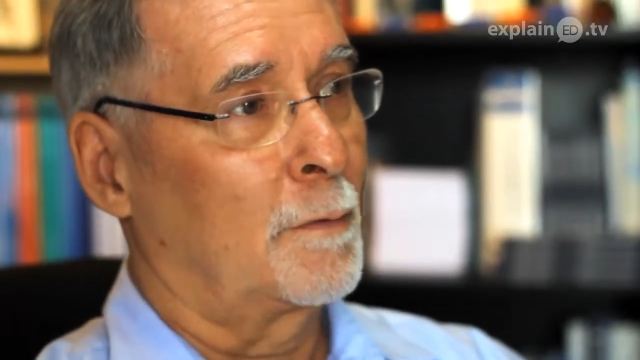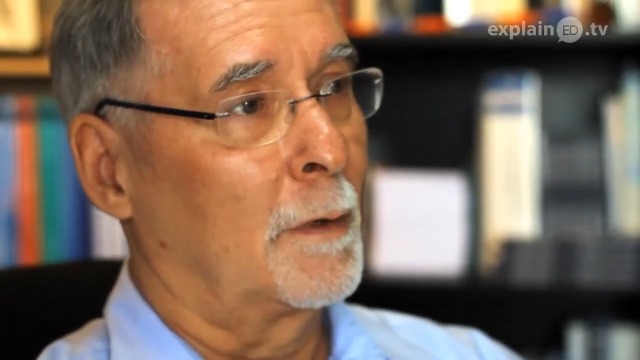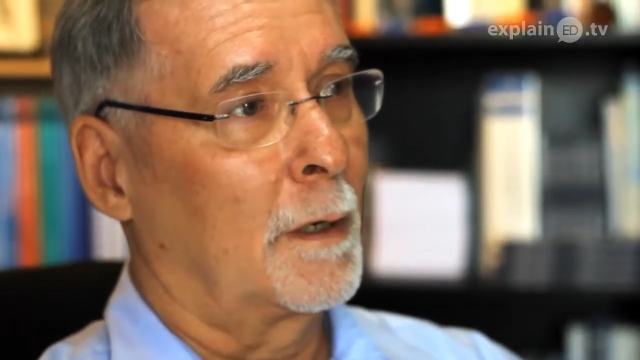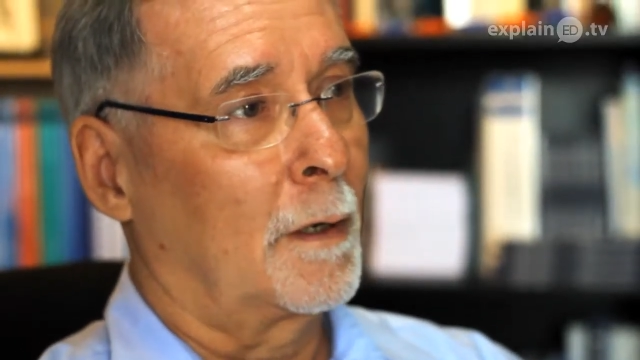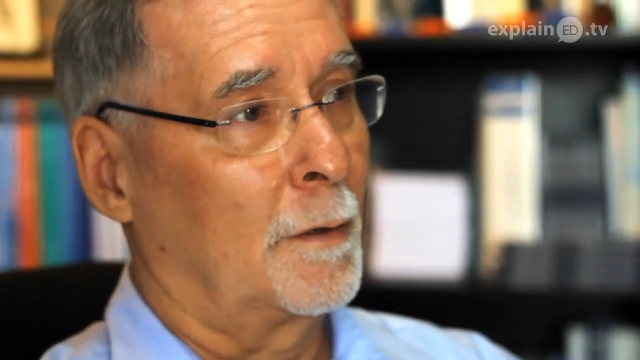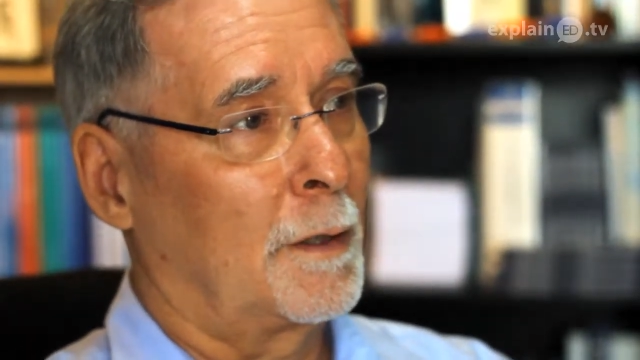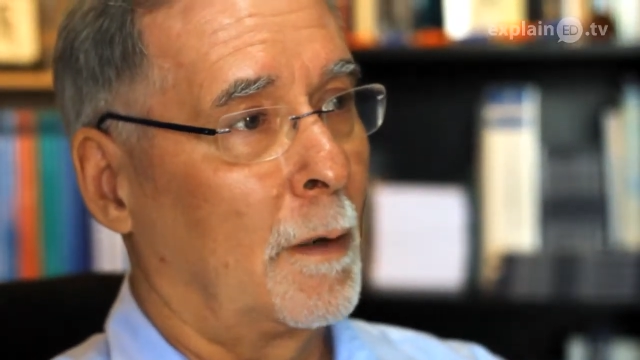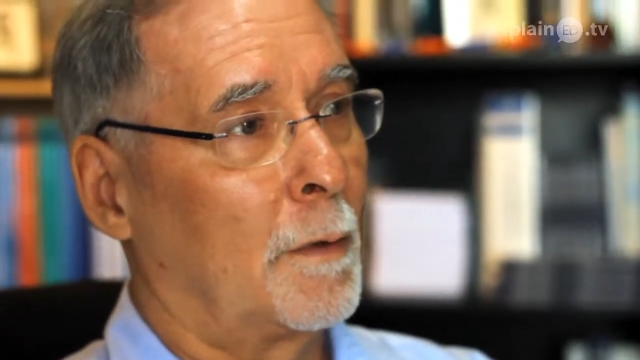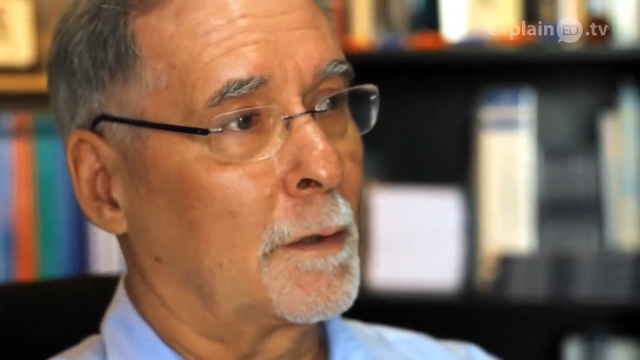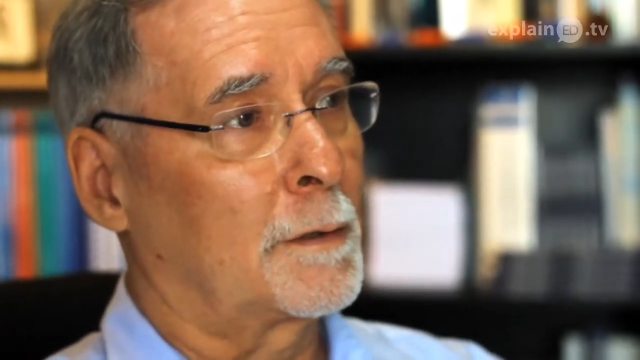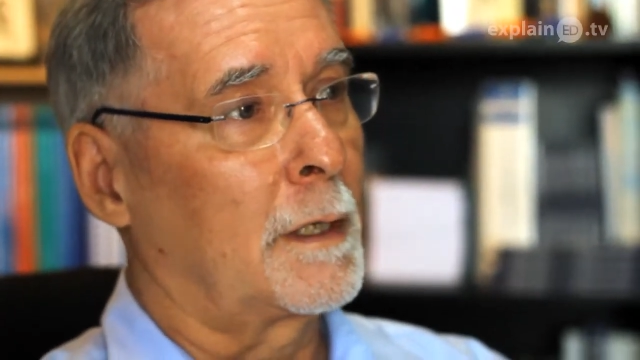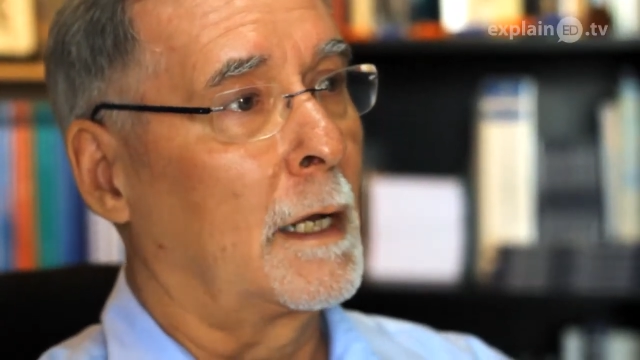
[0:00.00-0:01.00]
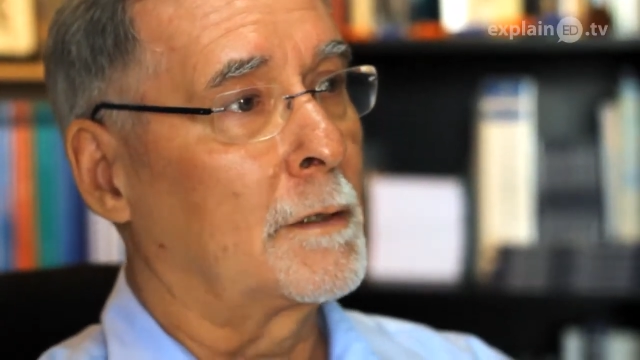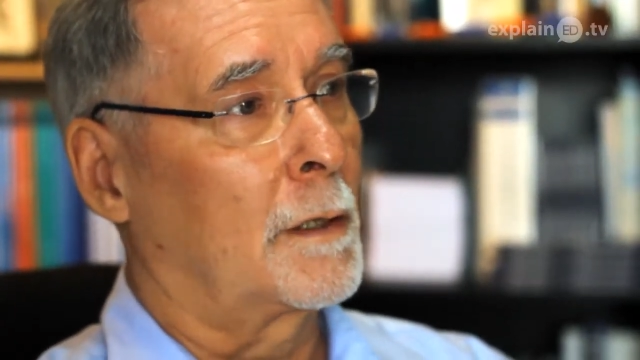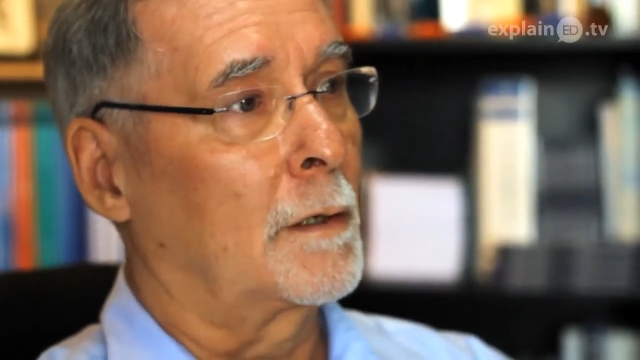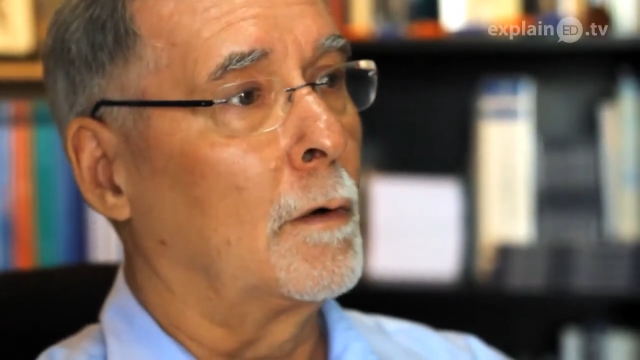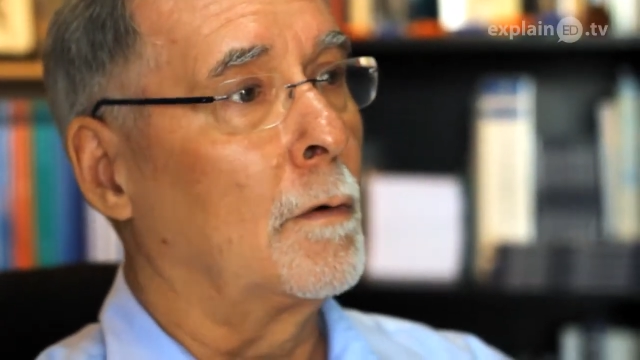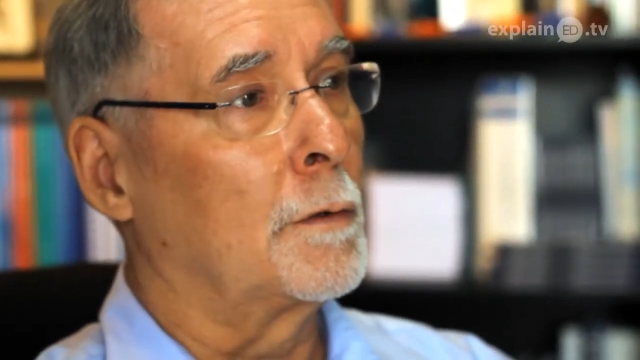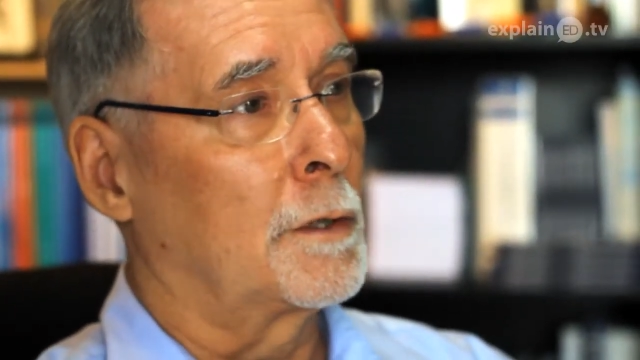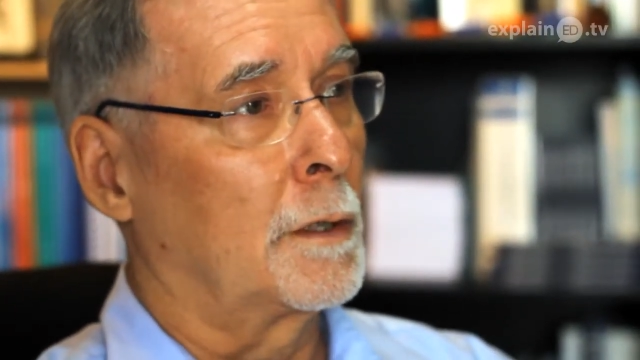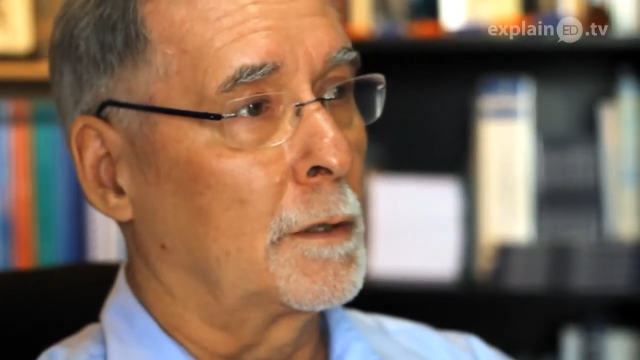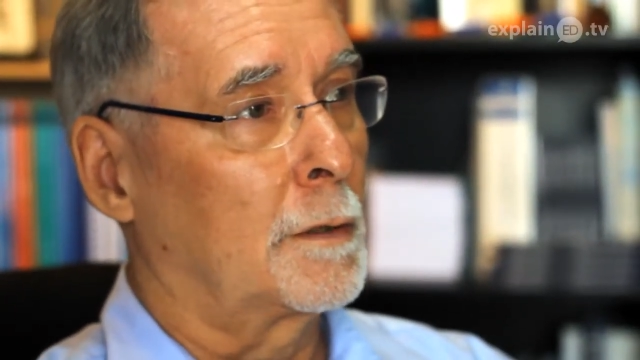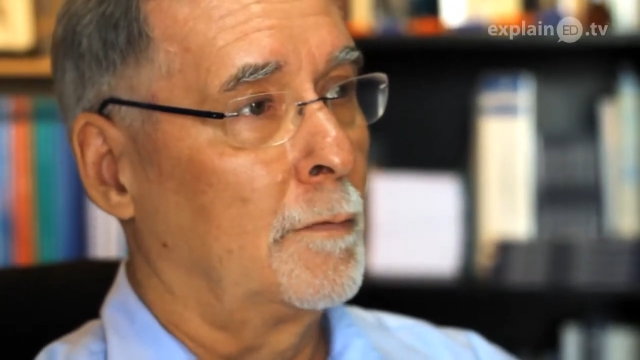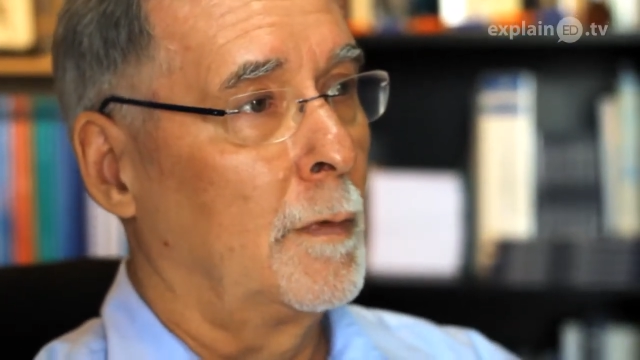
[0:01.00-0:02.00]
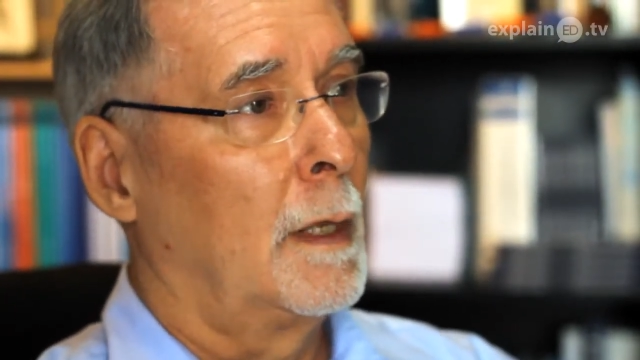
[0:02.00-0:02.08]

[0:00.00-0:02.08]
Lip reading: want to double the size of their own church.